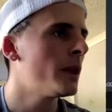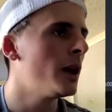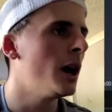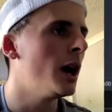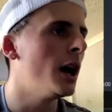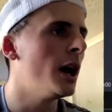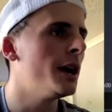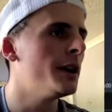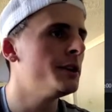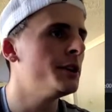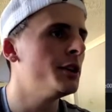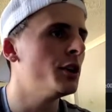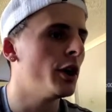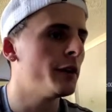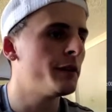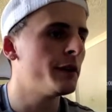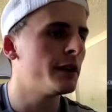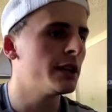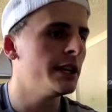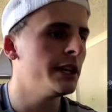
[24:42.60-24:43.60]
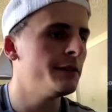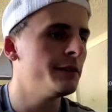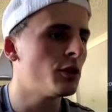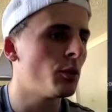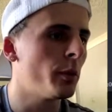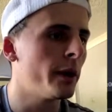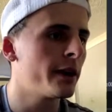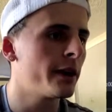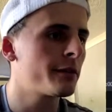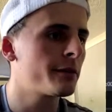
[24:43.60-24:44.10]
You know, if it leaves a
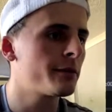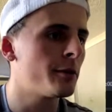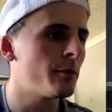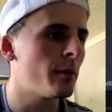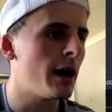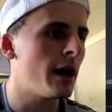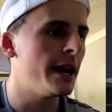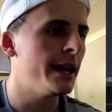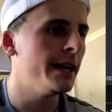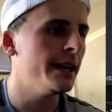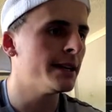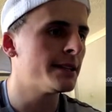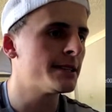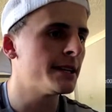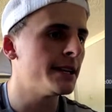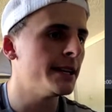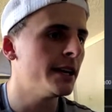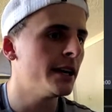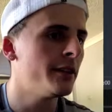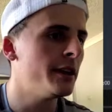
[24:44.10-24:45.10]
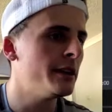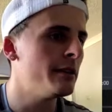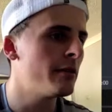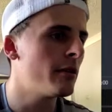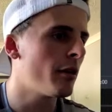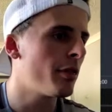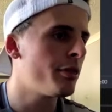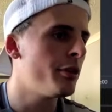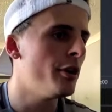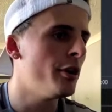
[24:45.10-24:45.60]
wick from like here to here, then you've
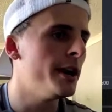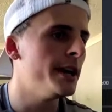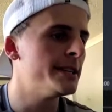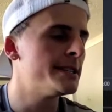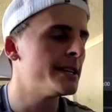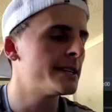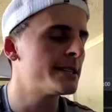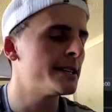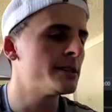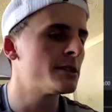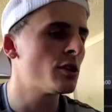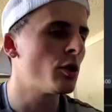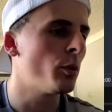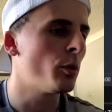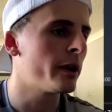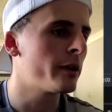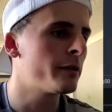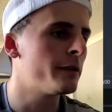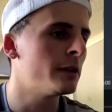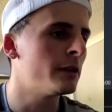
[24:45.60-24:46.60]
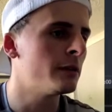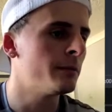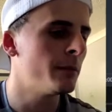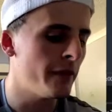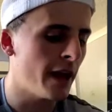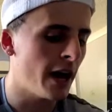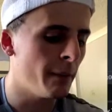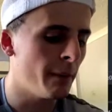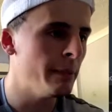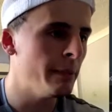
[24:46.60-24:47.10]
got 30 ticks into the wick fill,
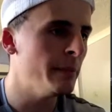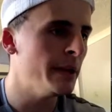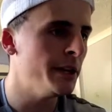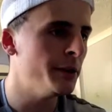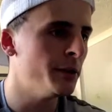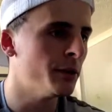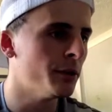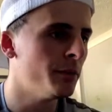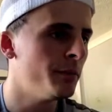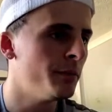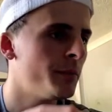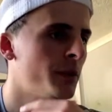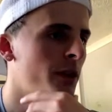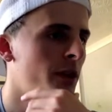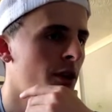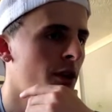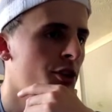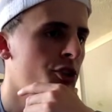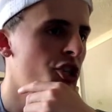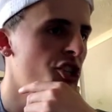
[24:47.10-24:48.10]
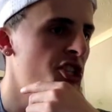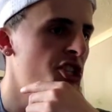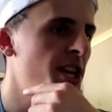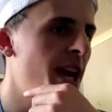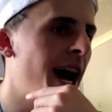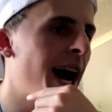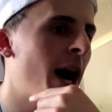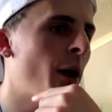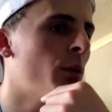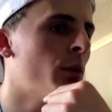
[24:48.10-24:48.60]
and that'll be me done. Just
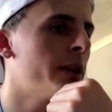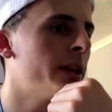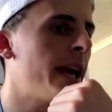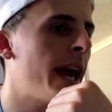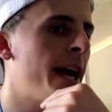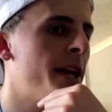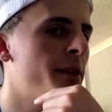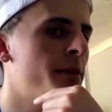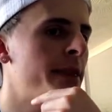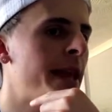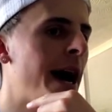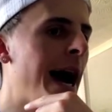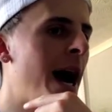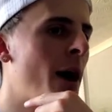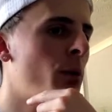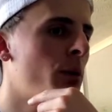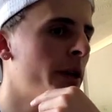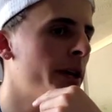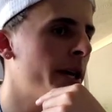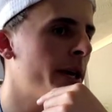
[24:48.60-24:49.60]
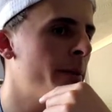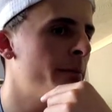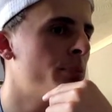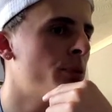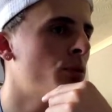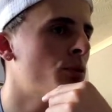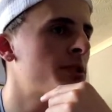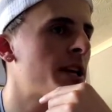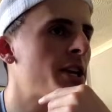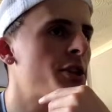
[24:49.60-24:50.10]
an hourly
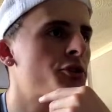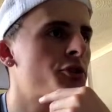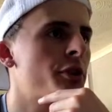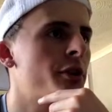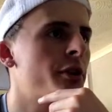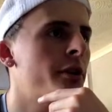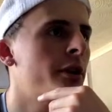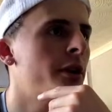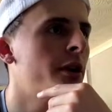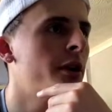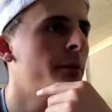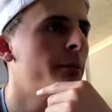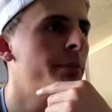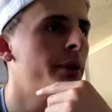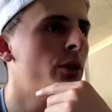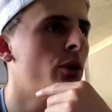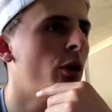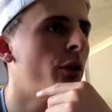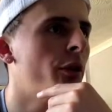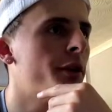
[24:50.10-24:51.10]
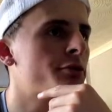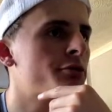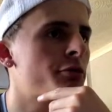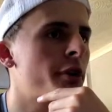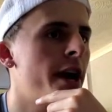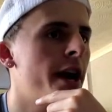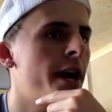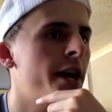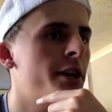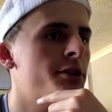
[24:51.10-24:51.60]
impulse entry below this
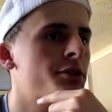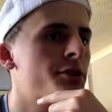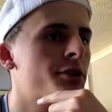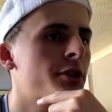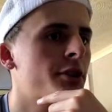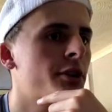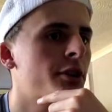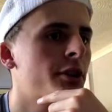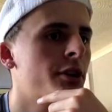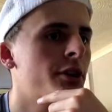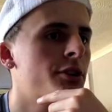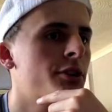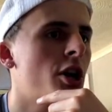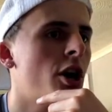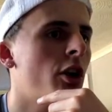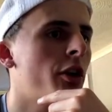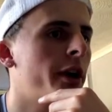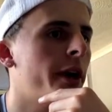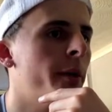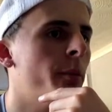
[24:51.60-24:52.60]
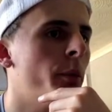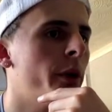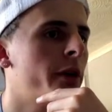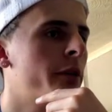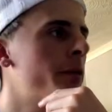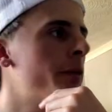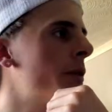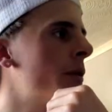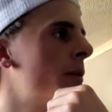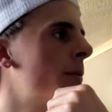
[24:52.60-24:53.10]
range, targeting
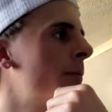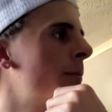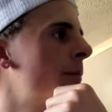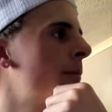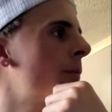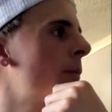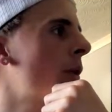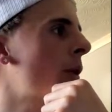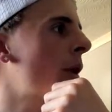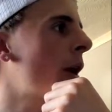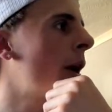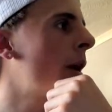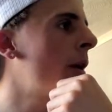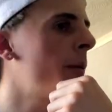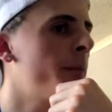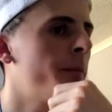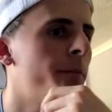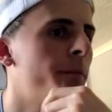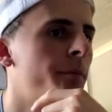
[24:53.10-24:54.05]
wick fill. Okay.